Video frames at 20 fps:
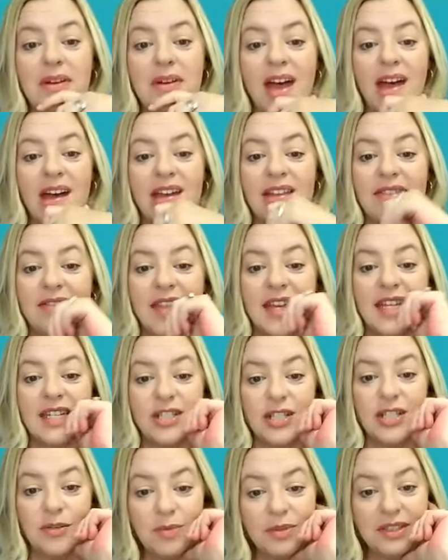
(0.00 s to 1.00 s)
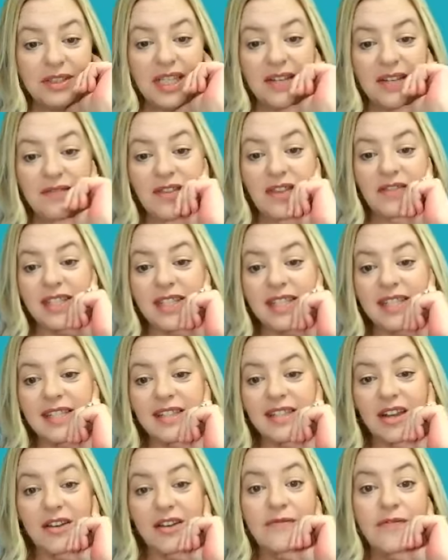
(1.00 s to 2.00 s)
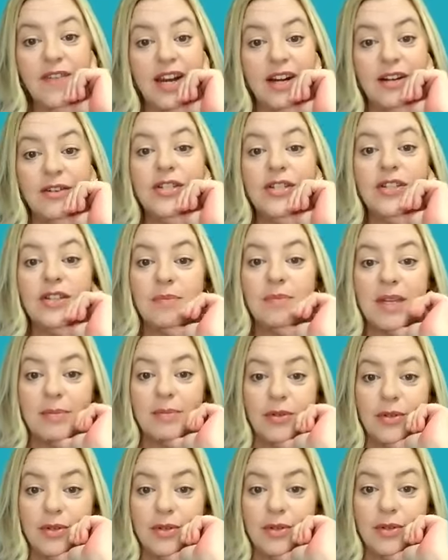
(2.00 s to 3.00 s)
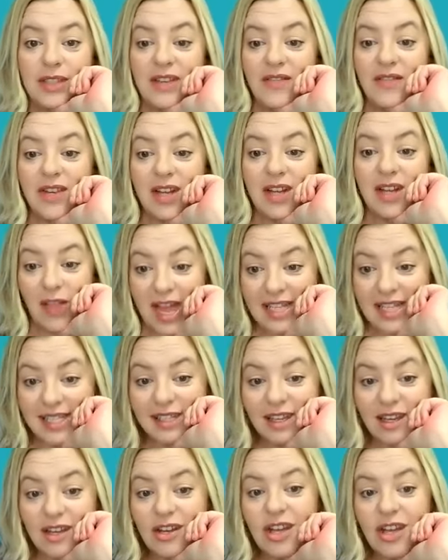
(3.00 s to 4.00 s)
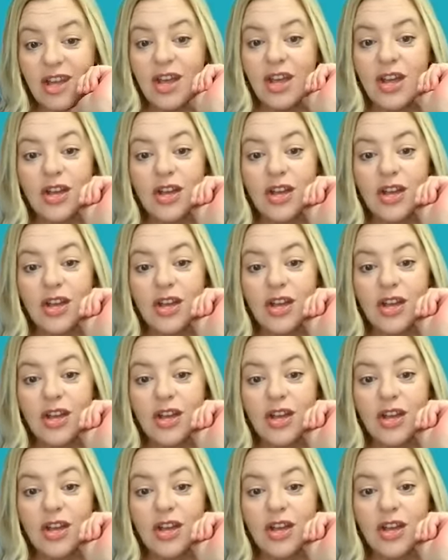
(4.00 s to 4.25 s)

Uh, they do believe that this is unfair to the people who live in Alaska,